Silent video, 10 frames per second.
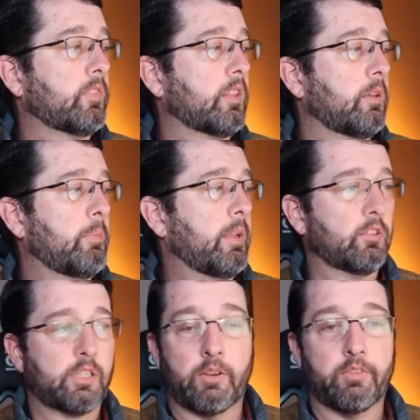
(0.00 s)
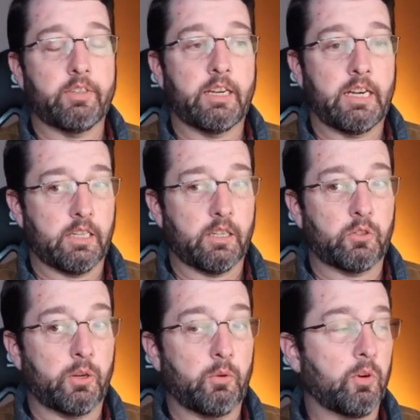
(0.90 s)
it looks like we haven't done anything in
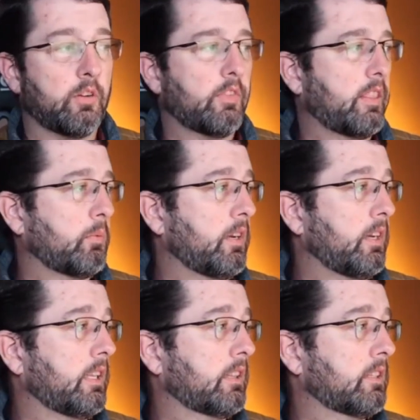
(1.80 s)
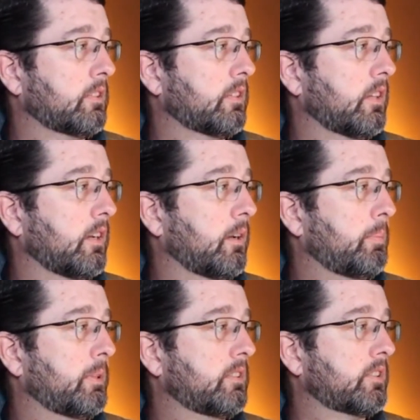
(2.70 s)
21. I think we need to get this
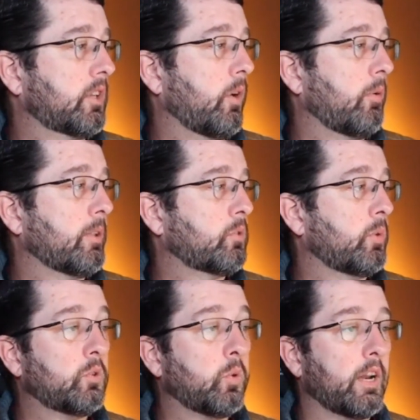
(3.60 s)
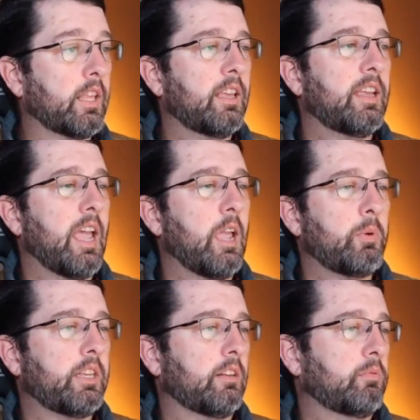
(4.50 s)
business going. What about 2020? Hey, we
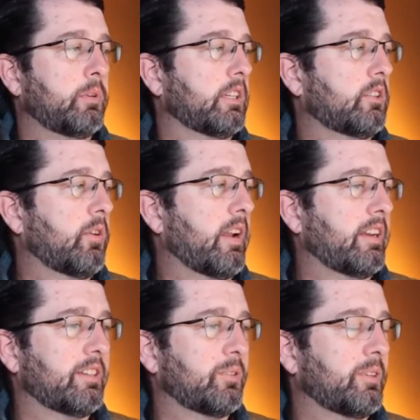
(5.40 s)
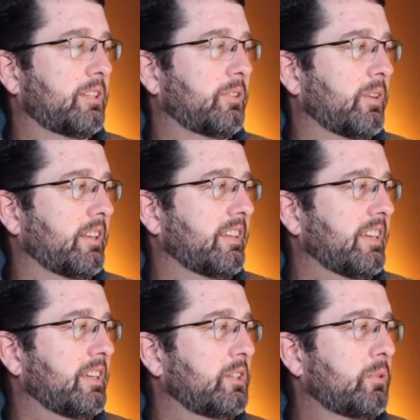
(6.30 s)
did great in 2020,
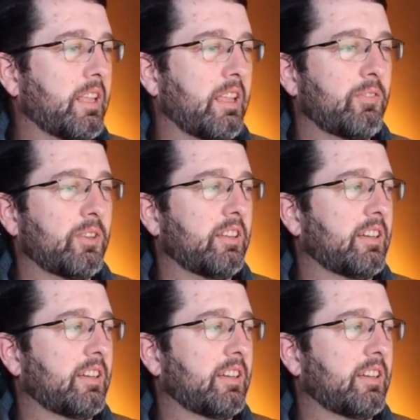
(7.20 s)
$28 million